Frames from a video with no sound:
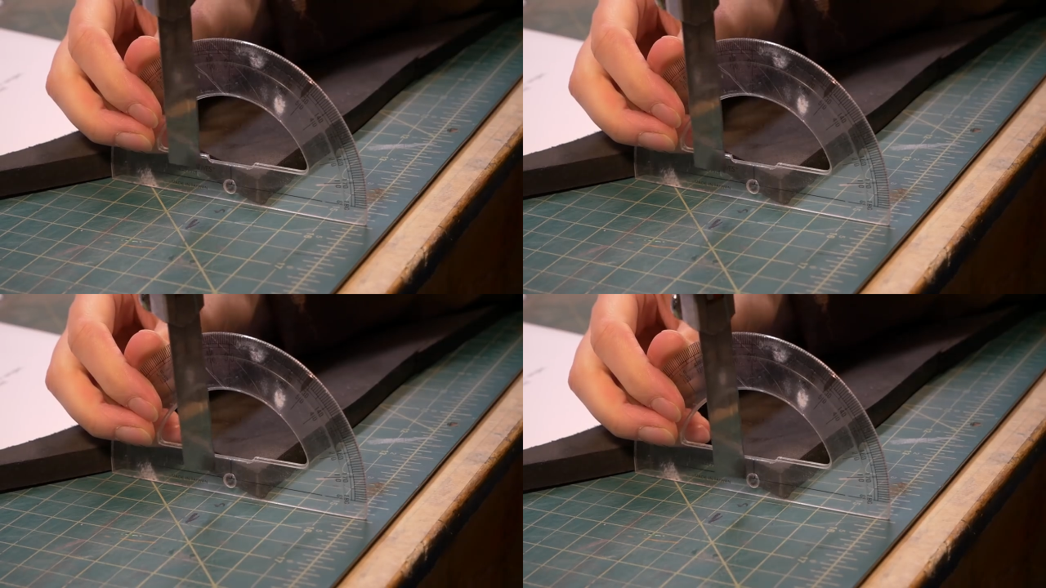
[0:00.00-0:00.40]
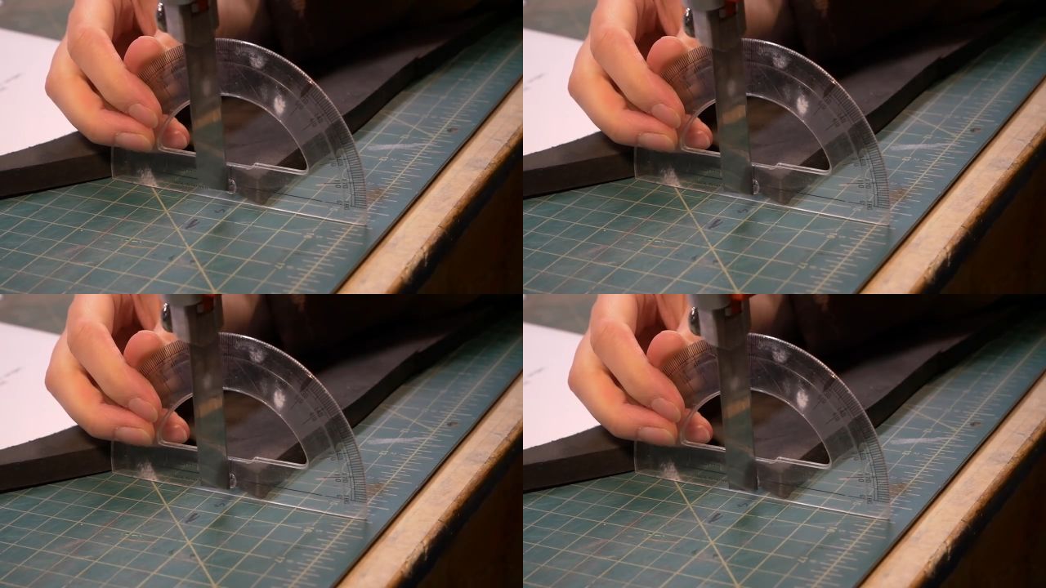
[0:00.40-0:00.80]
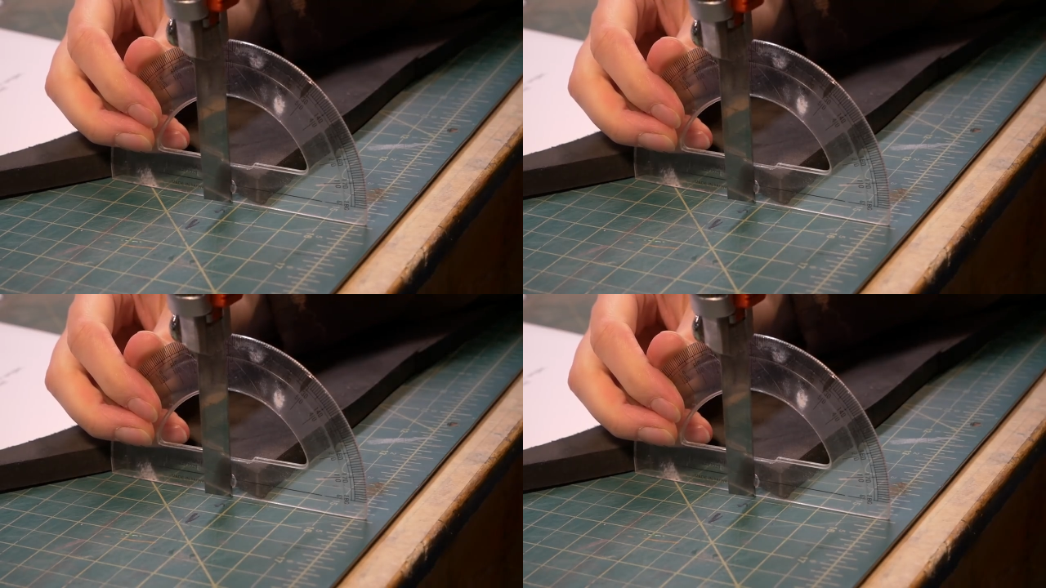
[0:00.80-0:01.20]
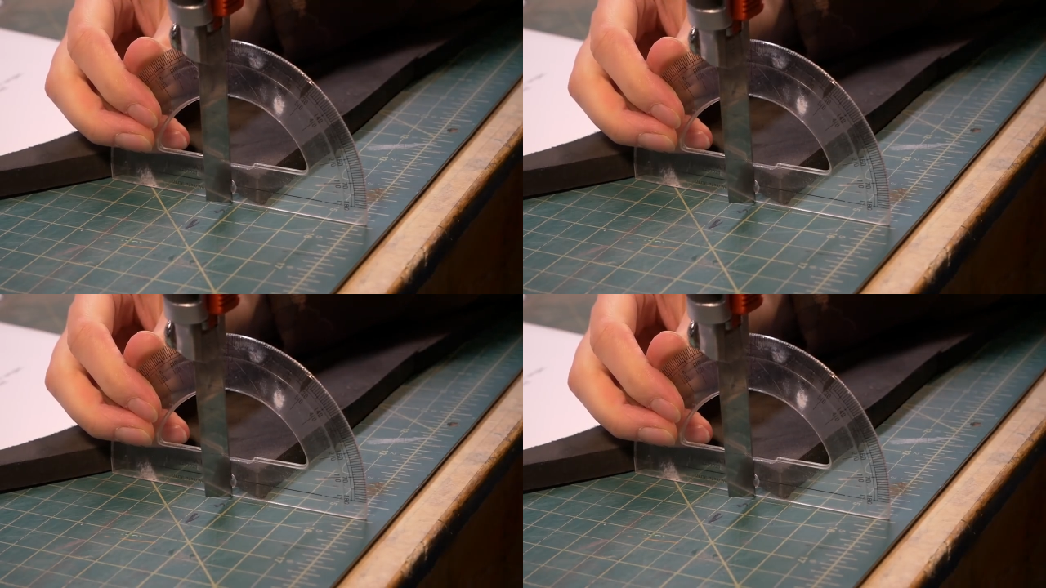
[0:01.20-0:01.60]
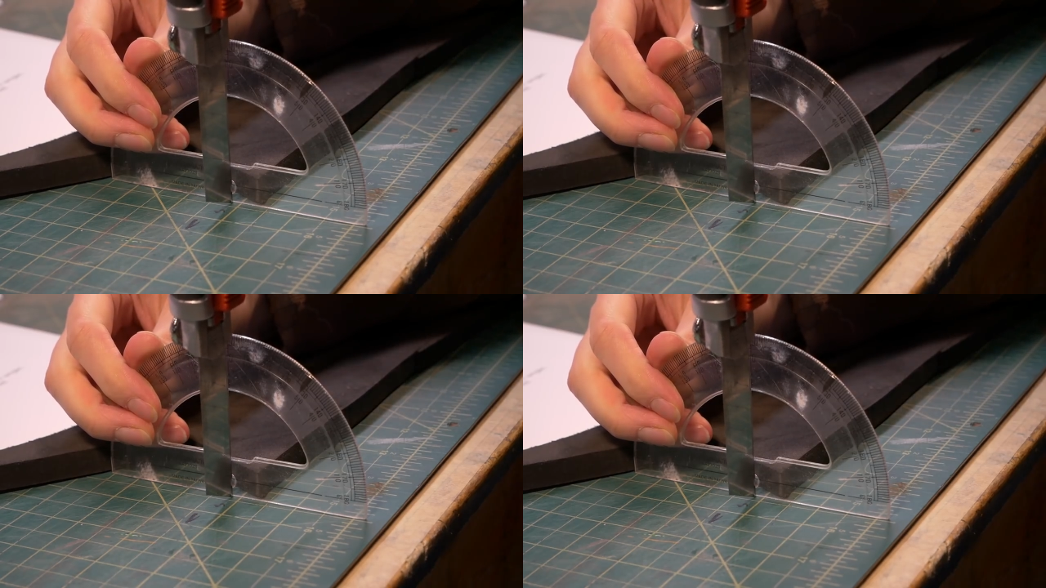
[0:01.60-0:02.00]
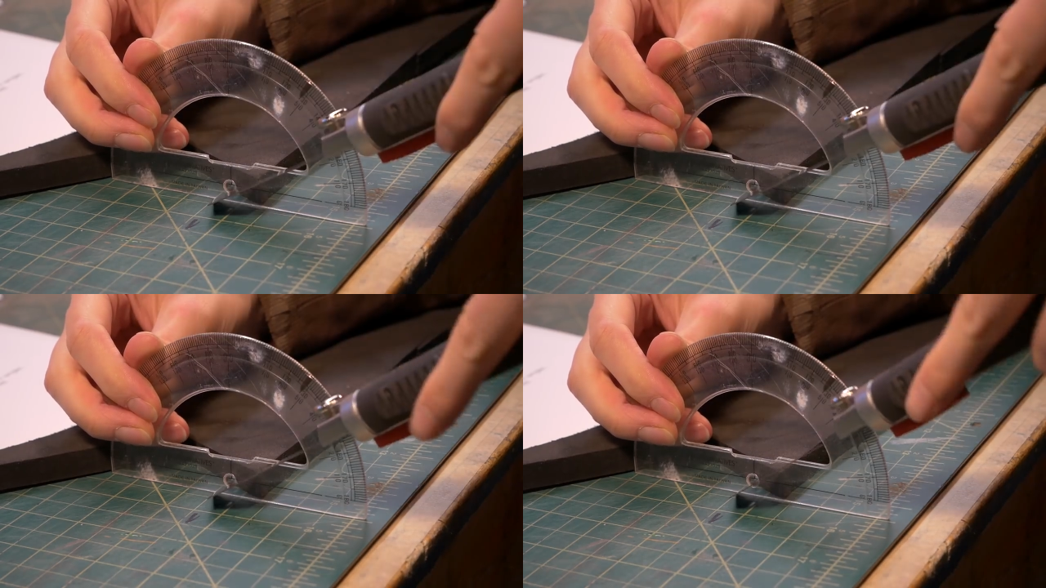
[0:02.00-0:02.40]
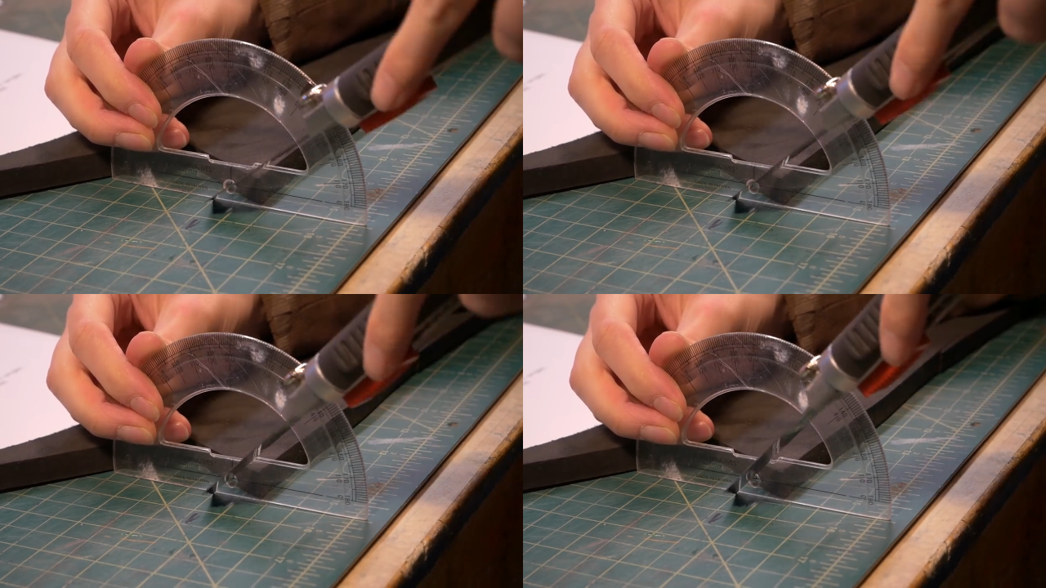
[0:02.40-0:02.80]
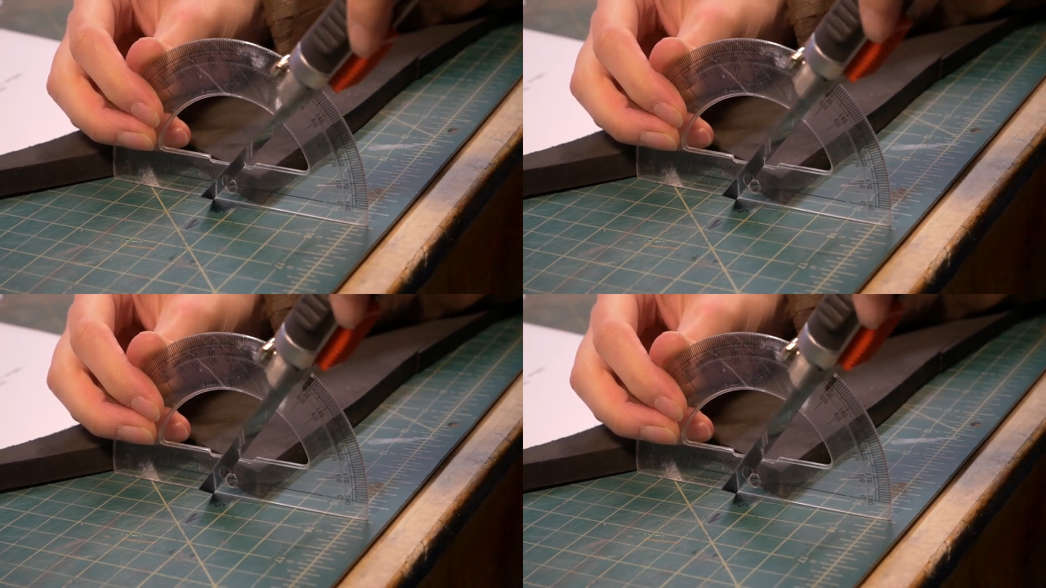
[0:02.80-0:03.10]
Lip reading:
No face is visible, so there are no lips to read.